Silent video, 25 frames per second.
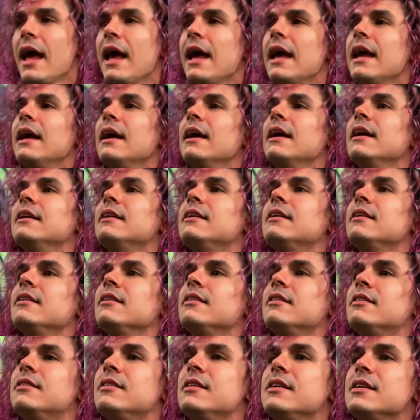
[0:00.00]
And
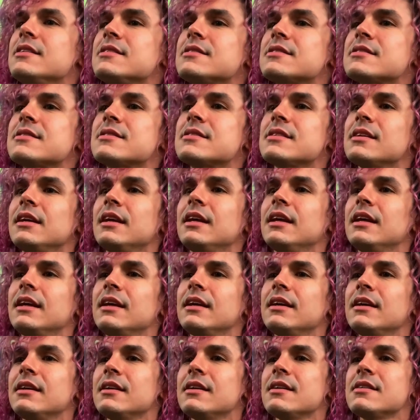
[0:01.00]
this
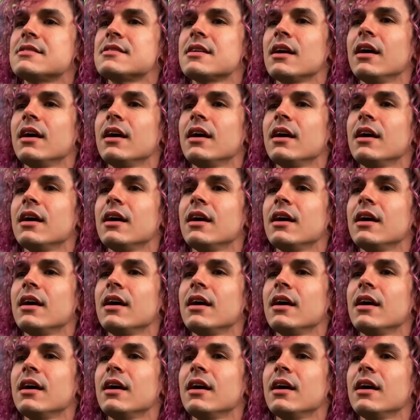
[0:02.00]
is